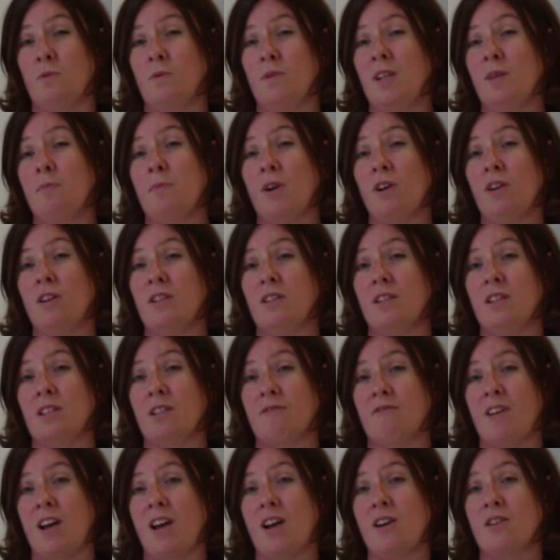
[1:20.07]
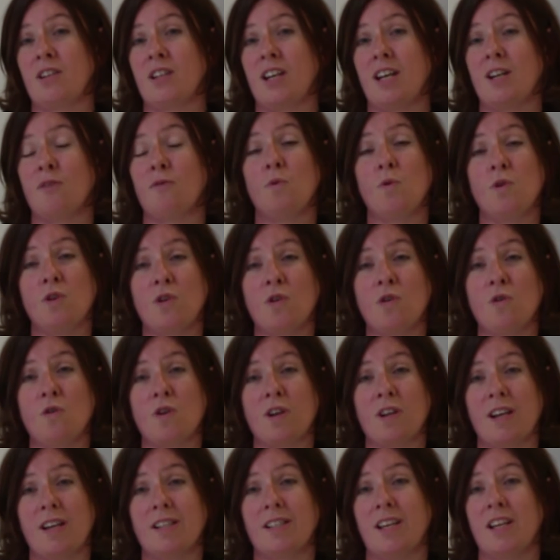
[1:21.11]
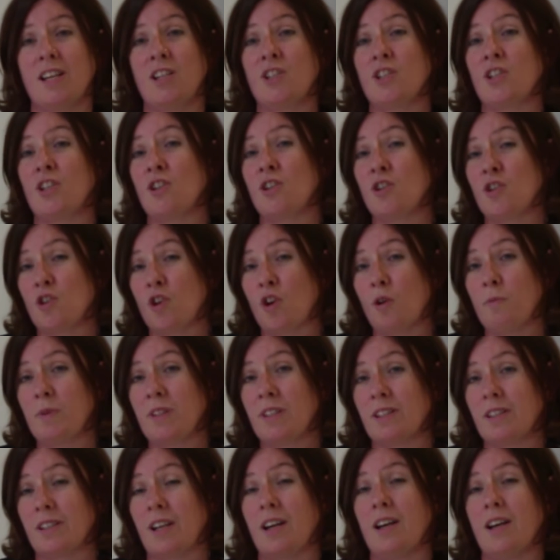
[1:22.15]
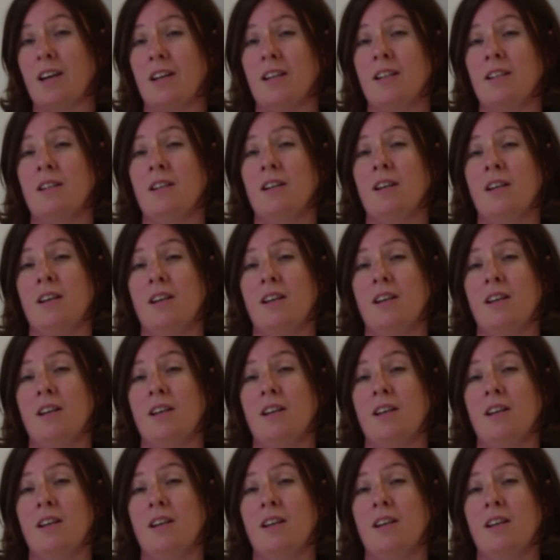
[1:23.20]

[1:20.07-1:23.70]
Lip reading: We need policies around kind of work organisation, job design,